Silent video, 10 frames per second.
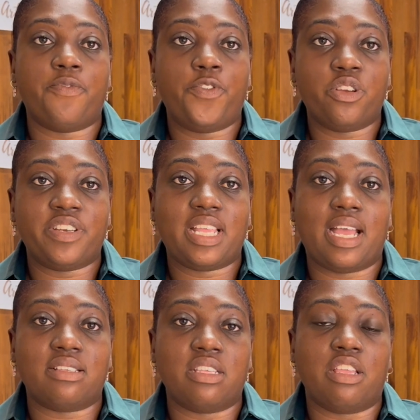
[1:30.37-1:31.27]
Floret
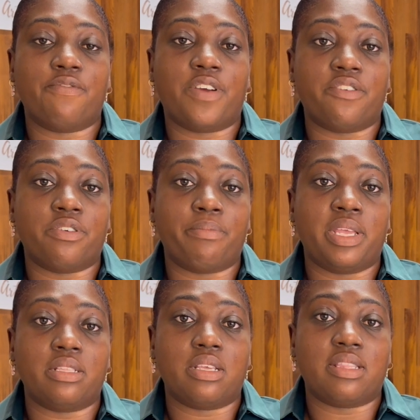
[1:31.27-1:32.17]
has an
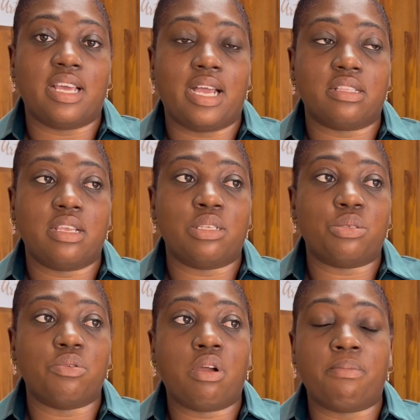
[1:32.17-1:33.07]
environment that is
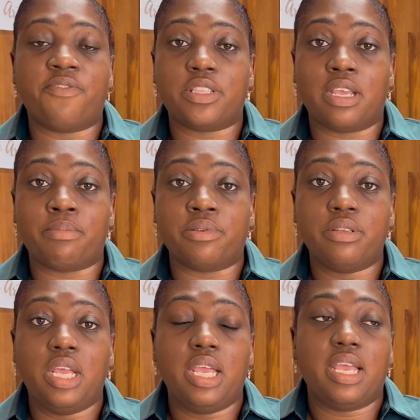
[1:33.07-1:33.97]
so
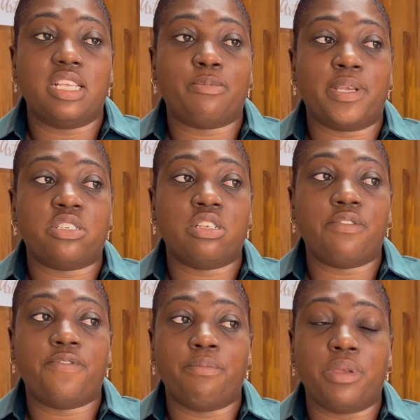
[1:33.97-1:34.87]
comfortable,
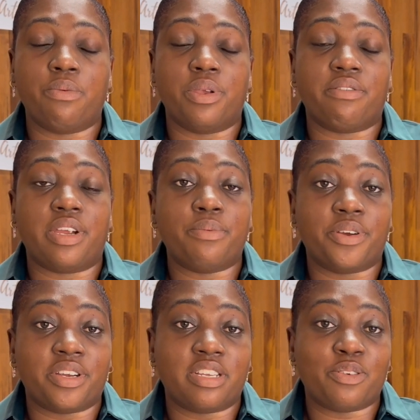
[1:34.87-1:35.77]
especially for me where I
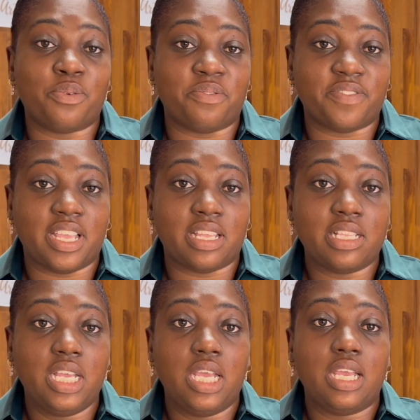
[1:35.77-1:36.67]
work at
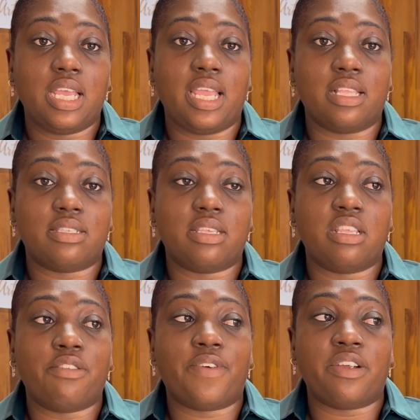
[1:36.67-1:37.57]
Covidin. It's
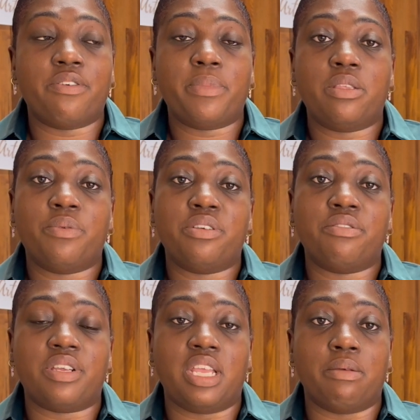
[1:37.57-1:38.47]
an environment where
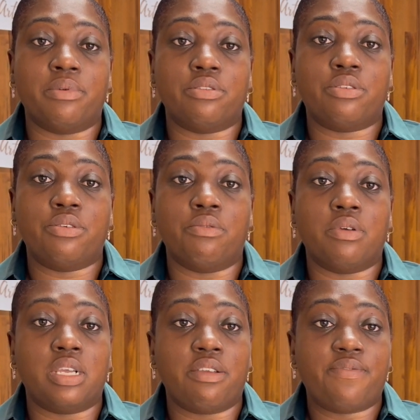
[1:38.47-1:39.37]
you're able
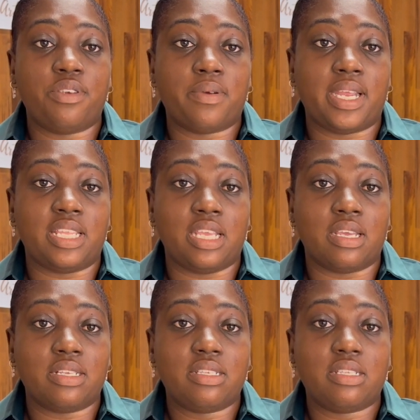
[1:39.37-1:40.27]
to give new
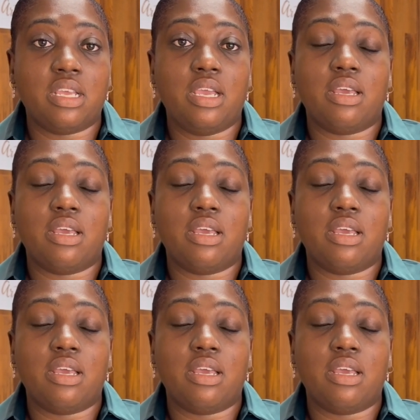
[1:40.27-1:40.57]
ideas.